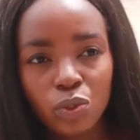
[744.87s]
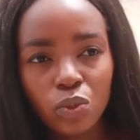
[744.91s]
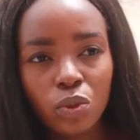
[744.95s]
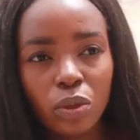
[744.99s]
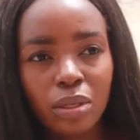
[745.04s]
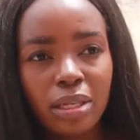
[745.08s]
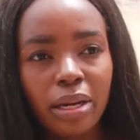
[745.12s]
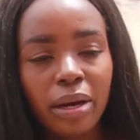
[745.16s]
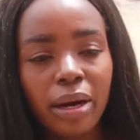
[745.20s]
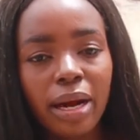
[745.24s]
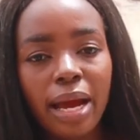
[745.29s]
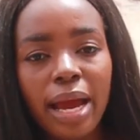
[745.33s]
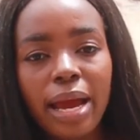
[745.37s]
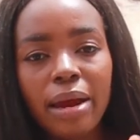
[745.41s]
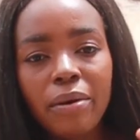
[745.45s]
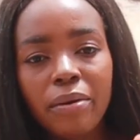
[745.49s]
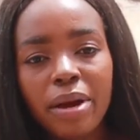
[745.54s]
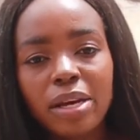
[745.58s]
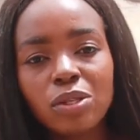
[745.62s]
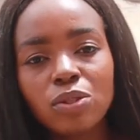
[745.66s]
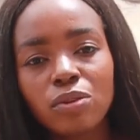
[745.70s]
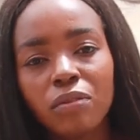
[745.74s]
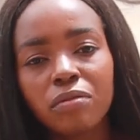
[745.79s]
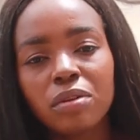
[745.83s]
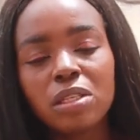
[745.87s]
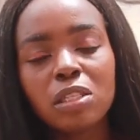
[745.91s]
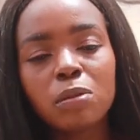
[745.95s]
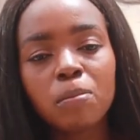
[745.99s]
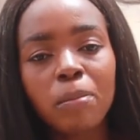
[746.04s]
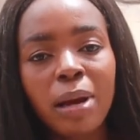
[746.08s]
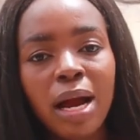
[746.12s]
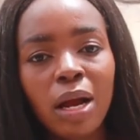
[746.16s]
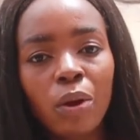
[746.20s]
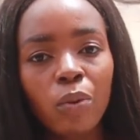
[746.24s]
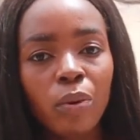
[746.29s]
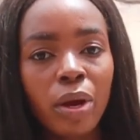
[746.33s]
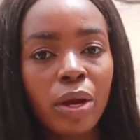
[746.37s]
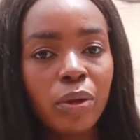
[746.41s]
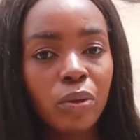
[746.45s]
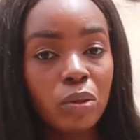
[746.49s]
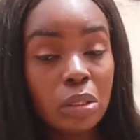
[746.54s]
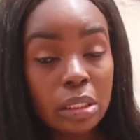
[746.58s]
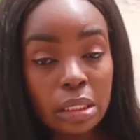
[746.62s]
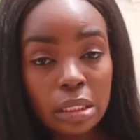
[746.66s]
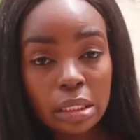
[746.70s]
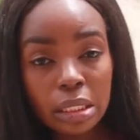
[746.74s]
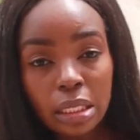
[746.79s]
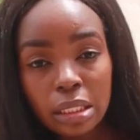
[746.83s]
So there are areas of this park where
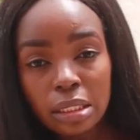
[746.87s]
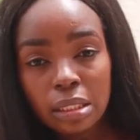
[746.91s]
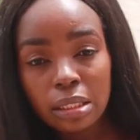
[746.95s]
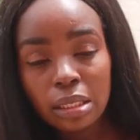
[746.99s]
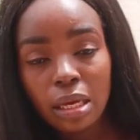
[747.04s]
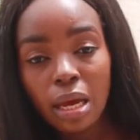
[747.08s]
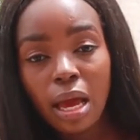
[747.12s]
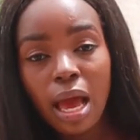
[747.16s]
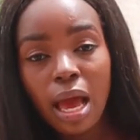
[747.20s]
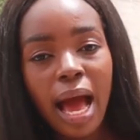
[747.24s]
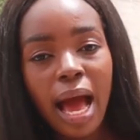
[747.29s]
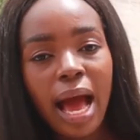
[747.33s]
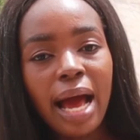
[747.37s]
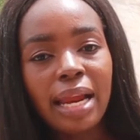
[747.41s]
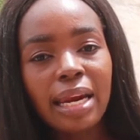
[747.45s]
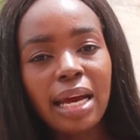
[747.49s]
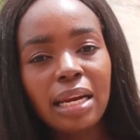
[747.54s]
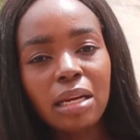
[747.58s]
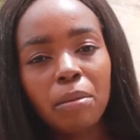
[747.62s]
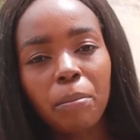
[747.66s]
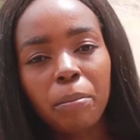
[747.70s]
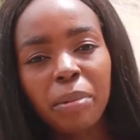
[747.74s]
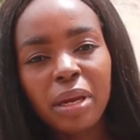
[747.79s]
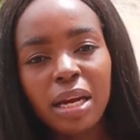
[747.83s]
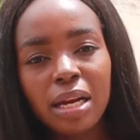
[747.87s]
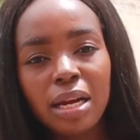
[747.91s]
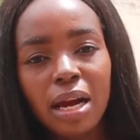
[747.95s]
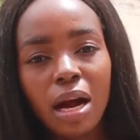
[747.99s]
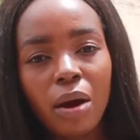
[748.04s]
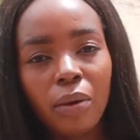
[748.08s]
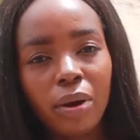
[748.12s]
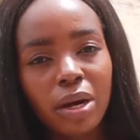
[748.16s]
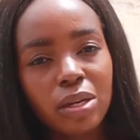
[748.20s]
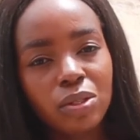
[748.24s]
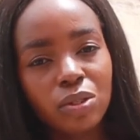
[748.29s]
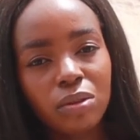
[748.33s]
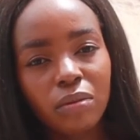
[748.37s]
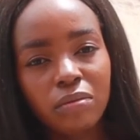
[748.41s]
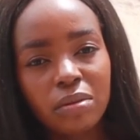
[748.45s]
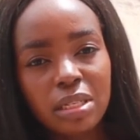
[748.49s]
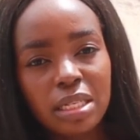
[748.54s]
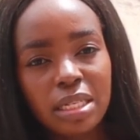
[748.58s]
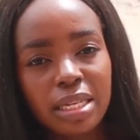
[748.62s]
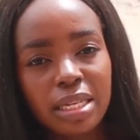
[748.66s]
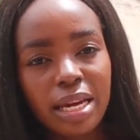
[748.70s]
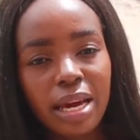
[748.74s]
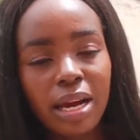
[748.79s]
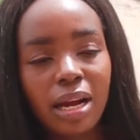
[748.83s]
you sit, and at the peak hours of
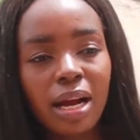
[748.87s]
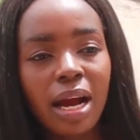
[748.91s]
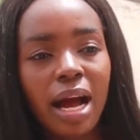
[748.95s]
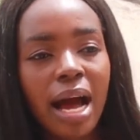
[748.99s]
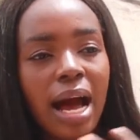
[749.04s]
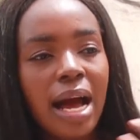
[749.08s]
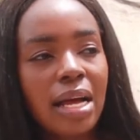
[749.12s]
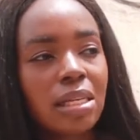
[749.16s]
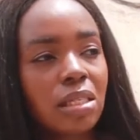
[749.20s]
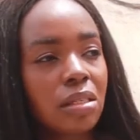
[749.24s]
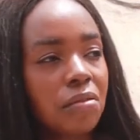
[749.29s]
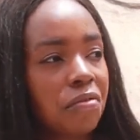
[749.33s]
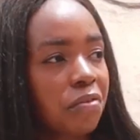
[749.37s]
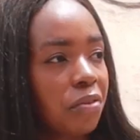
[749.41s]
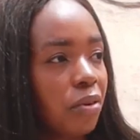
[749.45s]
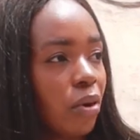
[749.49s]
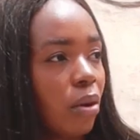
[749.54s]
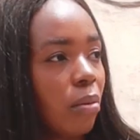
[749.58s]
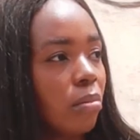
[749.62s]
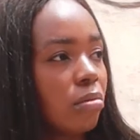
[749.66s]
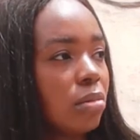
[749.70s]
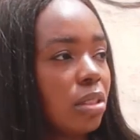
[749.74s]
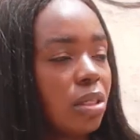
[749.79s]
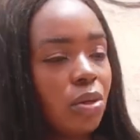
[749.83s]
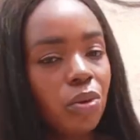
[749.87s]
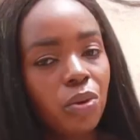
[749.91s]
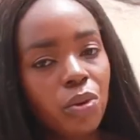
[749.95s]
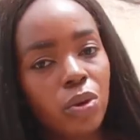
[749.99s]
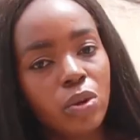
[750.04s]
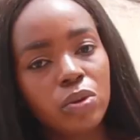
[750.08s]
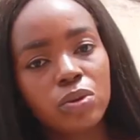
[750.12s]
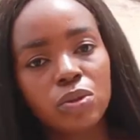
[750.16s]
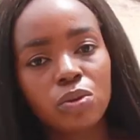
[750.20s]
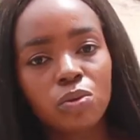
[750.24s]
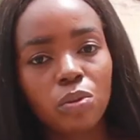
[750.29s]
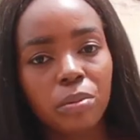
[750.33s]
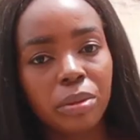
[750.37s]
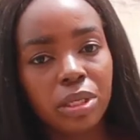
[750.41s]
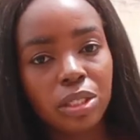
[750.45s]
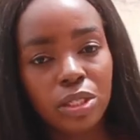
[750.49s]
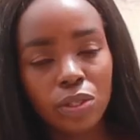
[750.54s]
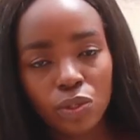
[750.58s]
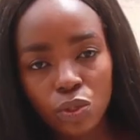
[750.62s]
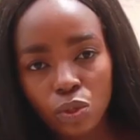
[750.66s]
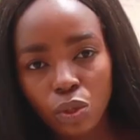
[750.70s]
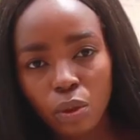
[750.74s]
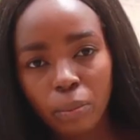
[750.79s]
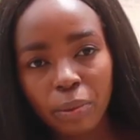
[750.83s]
the day, cars from the roads will be
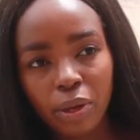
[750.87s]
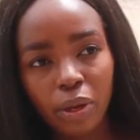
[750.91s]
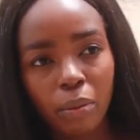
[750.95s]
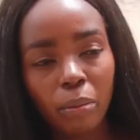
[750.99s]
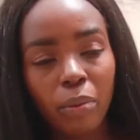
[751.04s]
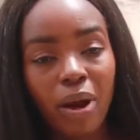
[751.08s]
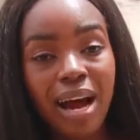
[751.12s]
disturbing you.